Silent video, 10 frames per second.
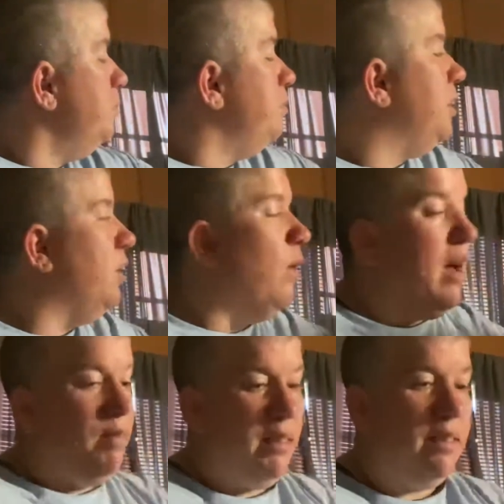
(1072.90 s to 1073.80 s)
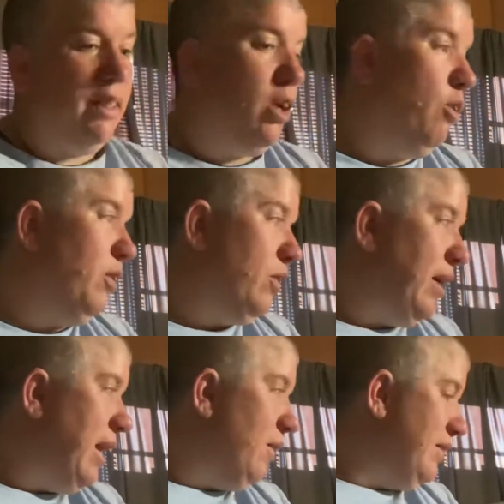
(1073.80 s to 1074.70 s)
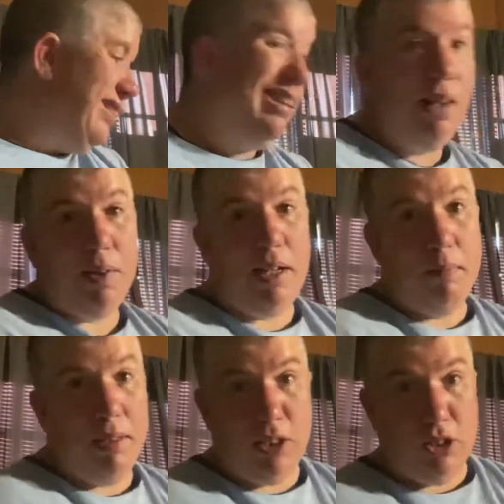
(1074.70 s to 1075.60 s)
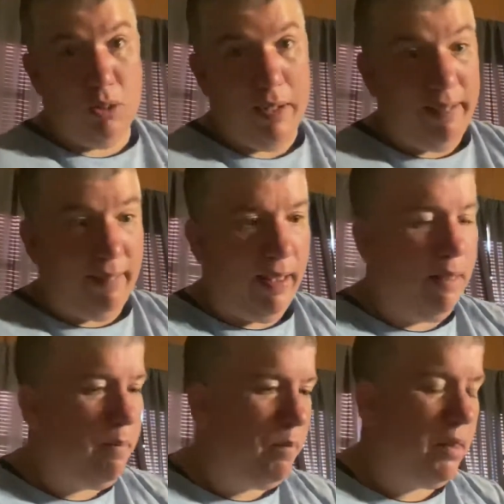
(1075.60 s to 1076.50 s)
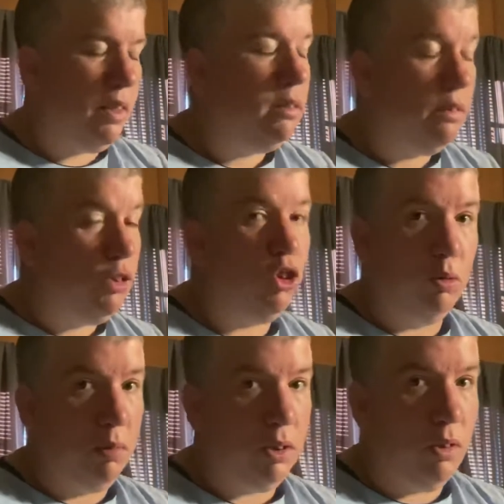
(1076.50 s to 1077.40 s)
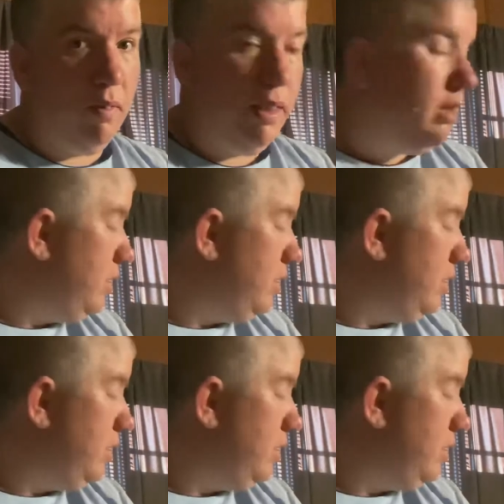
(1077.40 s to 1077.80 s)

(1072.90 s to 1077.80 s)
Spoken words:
You know, obviously COVID right now isn't allowing anybody to do anything. Stupid COVID.